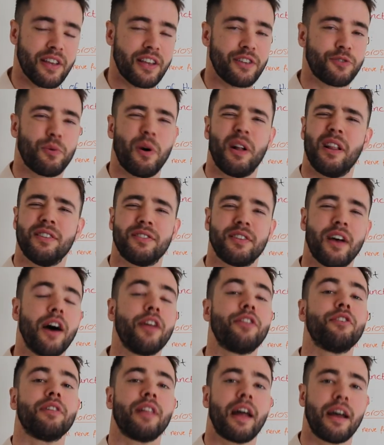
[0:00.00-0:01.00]
as well as
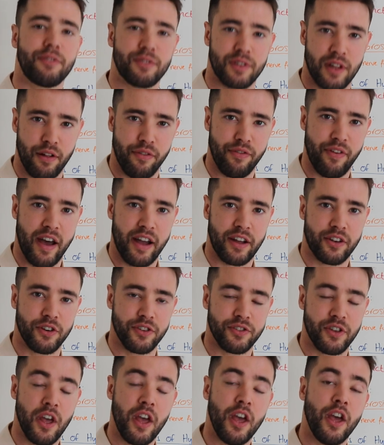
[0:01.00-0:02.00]
other lifestyle
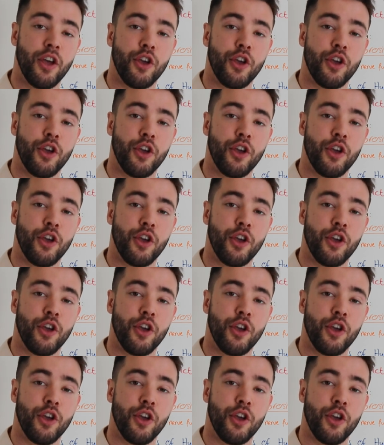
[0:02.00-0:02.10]
factors,